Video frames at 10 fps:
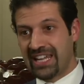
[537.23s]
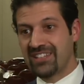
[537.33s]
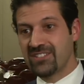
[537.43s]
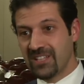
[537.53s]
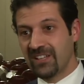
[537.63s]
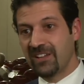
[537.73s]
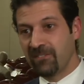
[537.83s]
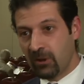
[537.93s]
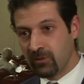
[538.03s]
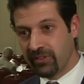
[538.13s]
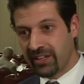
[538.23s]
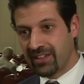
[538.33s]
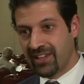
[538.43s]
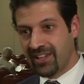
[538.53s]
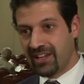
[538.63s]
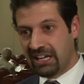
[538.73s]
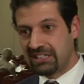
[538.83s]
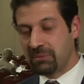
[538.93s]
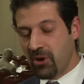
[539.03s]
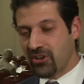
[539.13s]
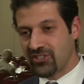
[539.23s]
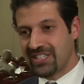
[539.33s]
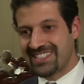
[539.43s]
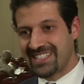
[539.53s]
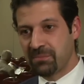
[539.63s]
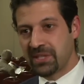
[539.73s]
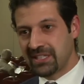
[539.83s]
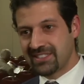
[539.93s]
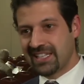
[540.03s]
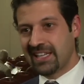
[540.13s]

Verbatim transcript: and it's still evolving. Uh, democracy is something that's